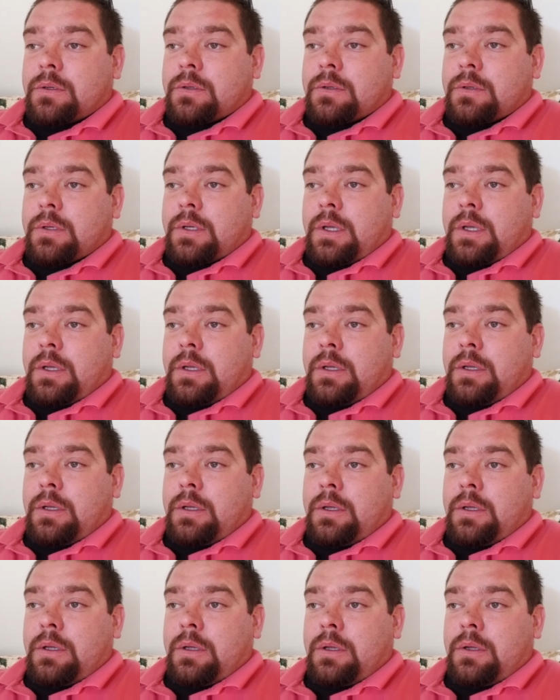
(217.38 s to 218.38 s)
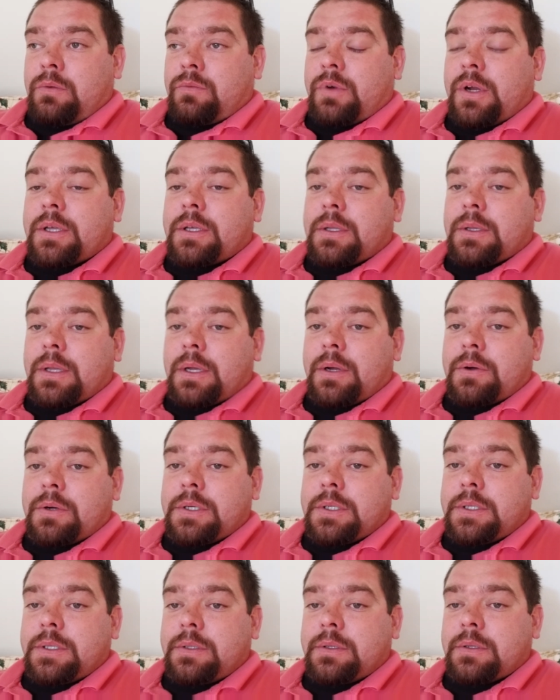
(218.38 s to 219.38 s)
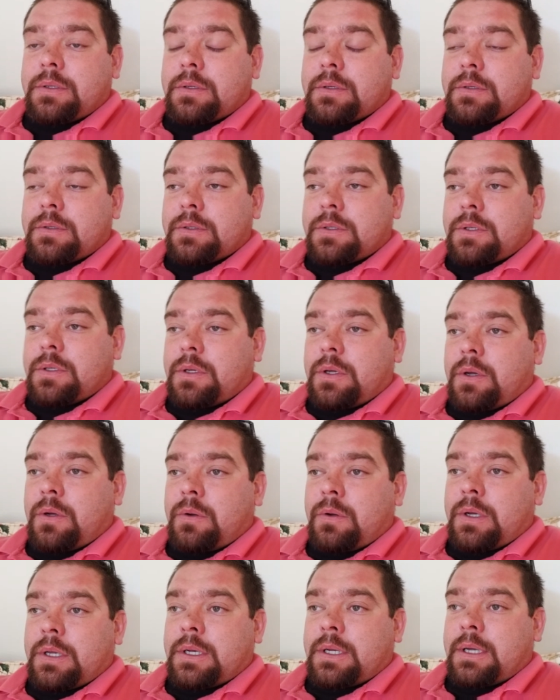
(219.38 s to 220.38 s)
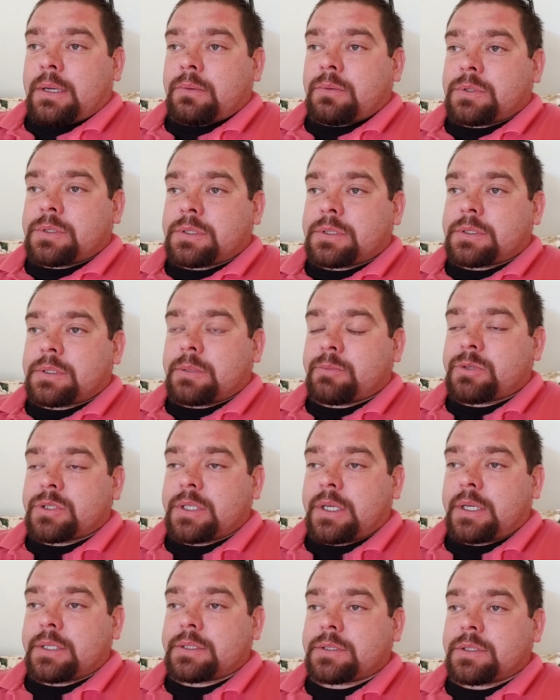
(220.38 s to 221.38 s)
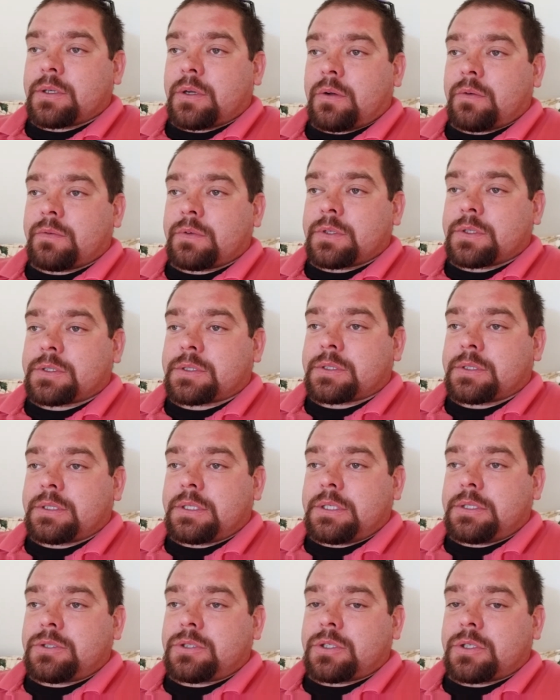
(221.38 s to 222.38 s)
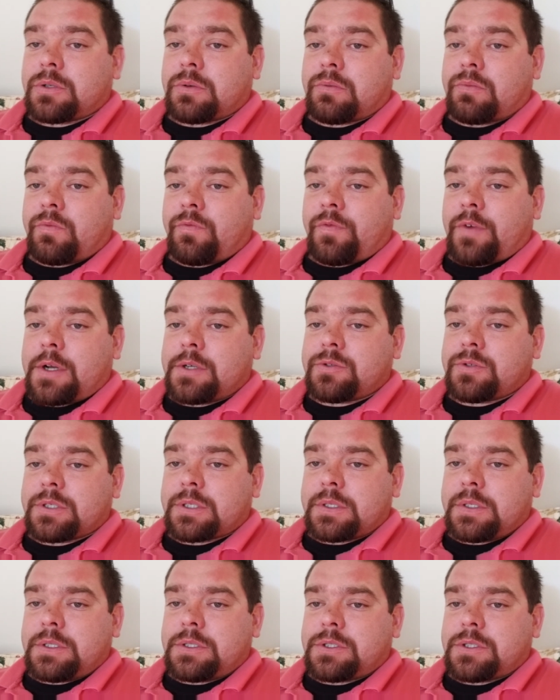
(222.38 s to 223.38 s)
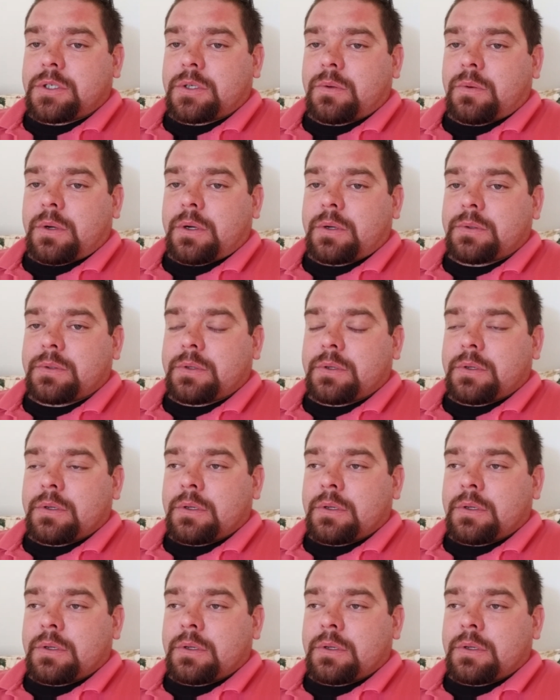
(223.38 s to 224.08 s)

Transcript: regularity, and I was obsessing over this Friedrich Nietzsche quote.